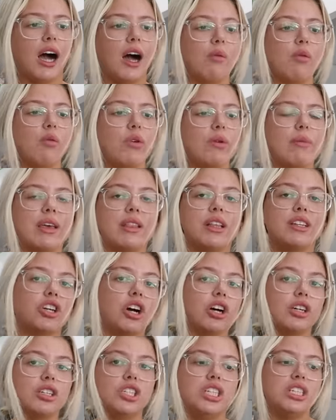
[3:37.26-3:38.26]
um, when we made the
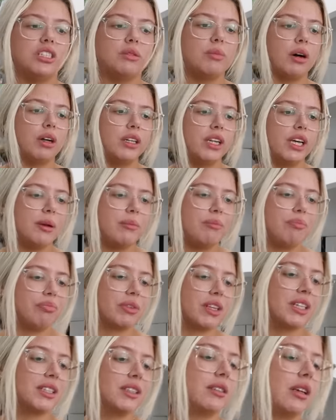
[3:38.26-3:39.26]
chocolate cheese ball dip.
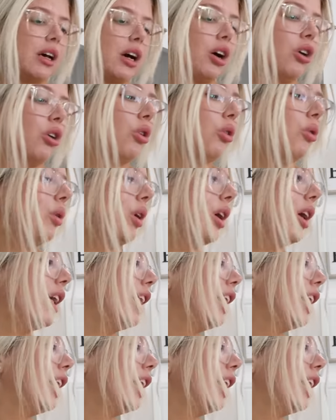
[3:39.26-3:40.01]
So